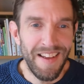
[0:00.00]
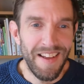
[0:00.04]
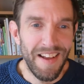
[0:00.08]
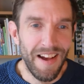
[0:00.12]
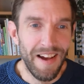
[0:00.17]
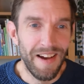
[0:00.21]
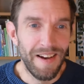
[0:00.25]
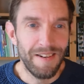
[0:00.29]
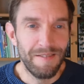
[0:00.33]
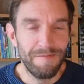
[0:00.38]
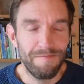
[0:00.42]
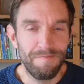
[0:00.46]

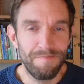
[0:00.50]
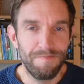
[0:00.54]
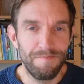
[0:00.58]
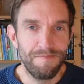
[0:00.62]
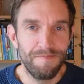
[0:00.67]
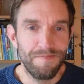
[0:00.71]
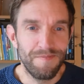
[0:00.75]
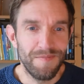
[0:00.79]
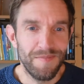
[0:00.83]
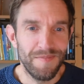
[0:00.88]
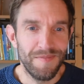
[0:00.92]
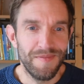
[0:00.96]

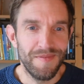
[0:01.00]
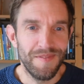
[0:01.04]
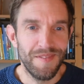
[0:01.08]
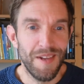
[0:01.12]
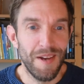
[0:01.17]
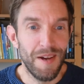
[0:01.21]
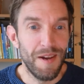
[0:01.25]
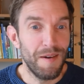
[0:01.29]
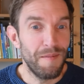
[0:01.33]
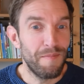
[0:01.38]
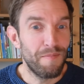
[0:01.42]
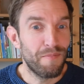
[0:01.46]
Um,
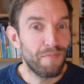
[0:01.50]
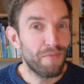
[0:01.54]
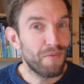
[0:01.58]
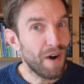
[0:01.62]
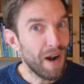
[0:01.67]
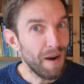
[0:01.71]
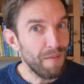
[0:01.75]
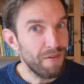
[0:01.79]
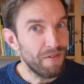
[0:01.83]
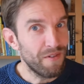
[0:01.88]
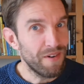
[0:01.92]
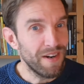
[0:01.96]
the
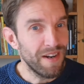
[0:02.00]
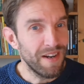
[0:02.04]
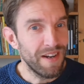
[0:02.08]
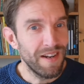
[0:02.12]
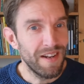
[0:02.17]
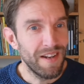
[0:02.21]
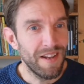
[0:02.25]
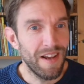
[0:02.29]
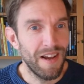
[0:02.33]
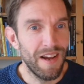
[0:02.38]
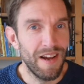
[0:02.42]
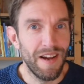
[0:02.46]

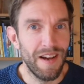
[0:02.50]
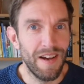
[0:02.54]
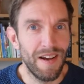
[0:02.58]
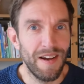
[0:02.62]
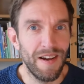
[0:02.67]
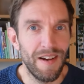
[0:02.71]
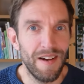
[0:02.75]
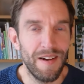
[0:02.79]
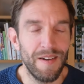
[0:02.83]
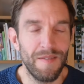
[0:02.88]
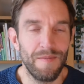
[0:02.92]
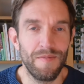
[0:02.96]
primary
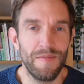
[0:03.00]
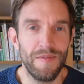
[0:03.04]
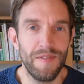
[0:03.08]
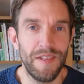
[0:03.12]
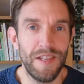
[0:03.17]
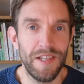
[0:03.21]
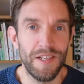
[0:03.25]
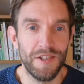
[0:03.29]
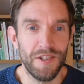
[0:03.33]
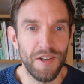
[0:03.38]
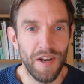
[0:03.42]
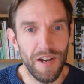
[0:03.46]
um,
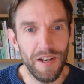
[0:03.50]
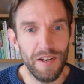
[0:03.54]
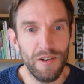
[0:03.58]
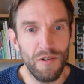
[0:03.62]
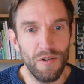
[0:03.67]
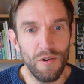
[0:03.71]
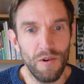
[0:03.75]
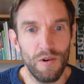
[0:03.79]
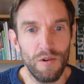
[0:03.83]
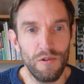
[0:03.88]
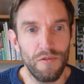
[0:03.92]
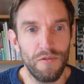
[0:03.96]
design
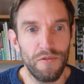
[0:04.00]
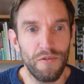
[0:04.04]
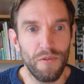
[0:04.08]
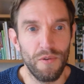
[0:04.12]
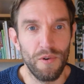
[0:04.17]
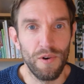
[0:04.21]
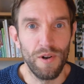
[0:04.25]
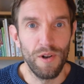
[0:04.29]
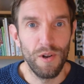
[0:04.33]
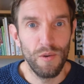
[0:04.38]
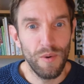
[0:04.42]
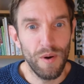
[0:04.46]
goal
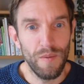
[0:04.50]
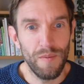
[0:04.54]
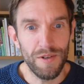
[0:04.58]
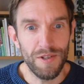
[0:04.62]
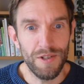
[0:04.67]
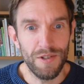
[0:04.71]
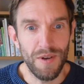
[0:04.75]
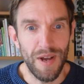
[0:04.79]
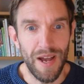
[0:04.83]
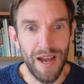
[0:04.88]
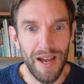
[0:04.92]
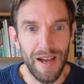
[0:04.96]
for Lua
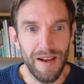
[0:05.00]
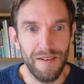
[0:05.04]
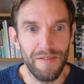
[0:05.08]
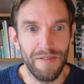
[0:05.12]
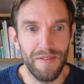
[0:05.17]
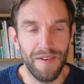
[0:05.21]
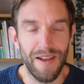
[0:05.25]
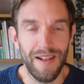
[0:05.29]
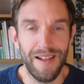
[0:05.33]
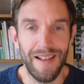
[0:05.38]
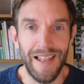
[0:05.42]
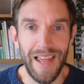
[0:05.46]
was to
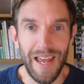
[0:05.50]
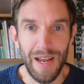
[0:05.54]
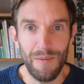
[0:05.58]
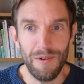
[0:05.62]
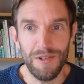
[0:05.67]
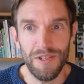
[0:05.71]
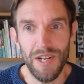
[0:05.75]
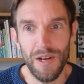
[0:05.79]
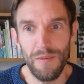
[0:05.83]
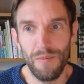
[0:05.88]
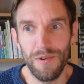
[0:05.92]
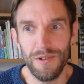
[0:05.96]
have a
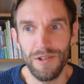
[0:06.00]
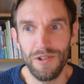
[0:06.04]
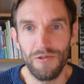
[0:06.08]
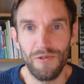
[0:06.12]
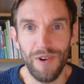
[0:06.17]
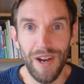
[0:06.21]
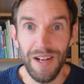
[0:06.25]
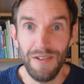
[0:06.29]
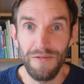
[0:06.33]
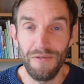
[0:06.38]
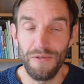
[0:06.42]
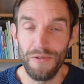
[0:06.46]
language that was
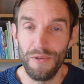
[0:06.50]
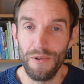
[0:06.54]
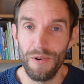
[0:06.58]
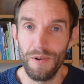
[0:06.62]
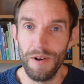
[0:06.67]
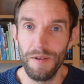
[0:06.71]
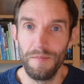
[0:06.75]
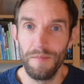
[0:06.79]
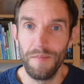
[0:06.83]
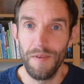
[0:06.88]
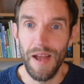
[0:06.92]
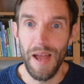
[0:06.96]
great
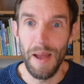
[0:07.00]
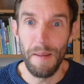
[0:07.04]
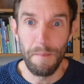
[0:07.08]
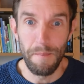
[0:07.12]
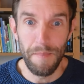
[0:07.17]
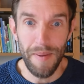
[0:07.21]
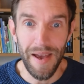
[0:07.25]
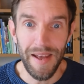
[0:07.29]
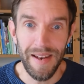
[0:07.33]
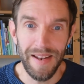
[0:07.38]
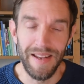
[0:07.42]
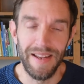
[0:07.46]
for
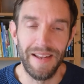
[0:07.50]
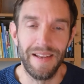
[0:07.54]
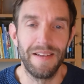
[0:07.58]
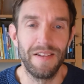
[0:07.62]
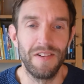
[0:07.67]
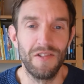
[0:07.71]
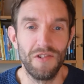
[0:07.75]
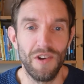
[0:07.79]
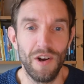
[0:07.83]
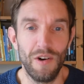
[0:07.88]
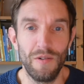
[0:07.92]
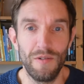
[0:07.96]
embedding.
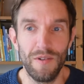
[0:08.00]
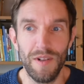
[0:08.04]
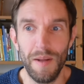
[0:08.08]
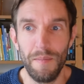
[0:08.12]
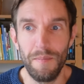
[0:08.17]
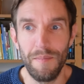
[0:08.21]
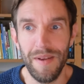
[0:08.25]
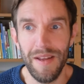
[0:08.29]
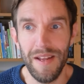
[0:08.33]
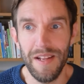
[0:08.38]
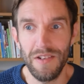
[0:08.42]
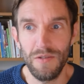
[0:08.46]
So
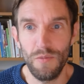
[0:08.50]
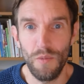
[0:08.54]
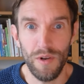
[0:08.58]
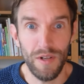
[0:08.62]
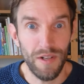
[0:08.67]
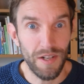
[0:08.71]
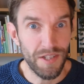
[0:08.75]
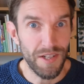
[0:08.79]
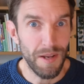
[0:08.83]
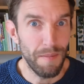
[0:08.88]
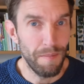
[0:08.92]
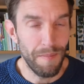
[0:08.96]
that means what
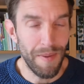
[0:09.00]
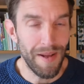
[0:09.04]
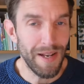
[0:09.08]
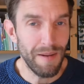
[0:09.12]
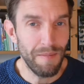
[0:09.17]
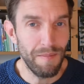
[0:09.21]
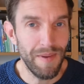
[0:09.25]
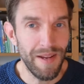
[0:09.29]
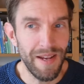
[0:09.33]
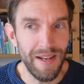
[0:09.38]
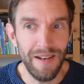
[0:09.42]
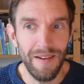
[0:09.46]
does
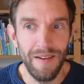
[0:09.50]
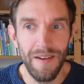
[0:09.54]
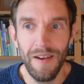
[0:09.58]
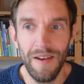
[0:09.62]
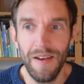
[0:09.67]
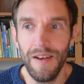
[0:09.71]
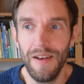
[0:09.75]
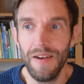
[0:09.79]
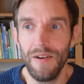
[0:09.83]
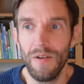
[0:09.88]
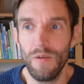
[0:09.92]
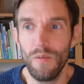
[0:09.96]
embedding mean?
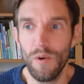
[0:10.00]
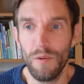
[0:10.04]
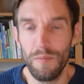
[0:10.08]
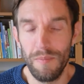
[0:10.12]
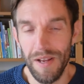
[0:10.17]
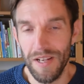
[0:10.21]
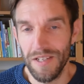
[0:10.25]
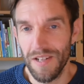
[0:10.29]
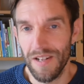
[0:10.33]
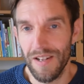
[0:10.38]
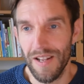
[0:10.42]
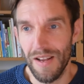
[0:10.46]
What
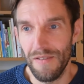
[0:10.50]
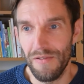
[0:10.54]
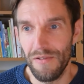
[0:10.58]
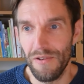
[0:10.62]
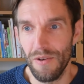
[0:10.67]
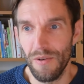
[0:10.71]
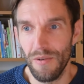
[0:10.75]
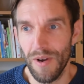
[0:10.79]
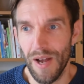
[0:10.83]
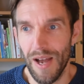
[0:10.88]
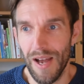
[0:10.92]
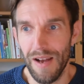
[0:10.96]
means that if
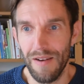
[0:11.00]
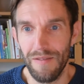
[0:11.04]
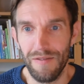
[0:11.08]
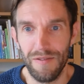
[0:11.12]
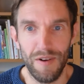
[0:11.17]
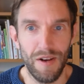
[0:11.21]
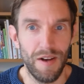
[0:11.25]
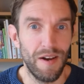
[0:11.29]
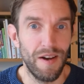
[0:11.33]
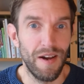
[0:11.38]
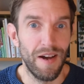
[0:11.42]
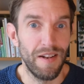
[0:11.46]
you have
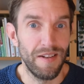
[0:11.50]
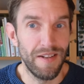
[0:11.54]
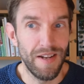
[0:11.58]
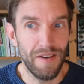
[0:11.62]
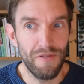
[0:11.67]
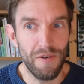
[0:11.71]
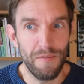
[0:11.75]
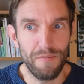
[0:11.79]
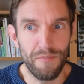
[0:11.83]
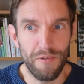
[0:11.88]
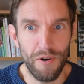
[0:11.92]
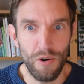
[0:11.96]
a, a
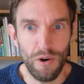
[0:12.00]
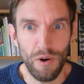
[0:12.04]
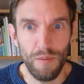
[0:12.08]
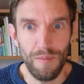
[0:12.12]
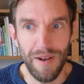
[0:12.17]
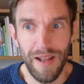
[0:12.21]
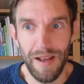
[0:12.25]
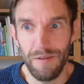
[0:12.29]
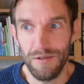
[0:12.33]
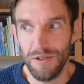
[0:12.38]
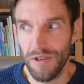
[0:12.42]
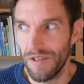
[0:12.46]
different
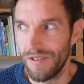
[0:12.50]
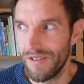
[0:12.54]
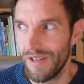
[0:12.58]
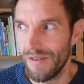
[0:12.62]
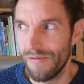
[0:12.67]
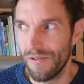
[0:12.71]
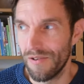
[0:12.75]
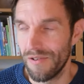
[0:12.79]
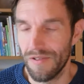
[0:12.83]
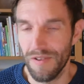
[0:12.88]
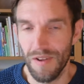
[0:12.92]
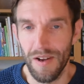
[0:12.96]
programming language, a
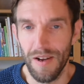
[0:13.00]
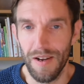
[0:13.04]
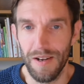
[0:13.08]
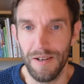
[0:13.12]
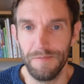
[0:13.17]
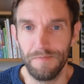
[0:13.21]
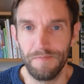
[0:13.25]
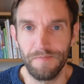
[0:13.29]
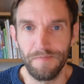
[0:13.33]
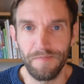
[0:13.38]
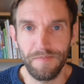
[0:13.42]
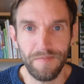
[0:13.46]
different
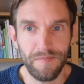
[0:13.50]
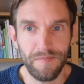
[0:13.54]
um,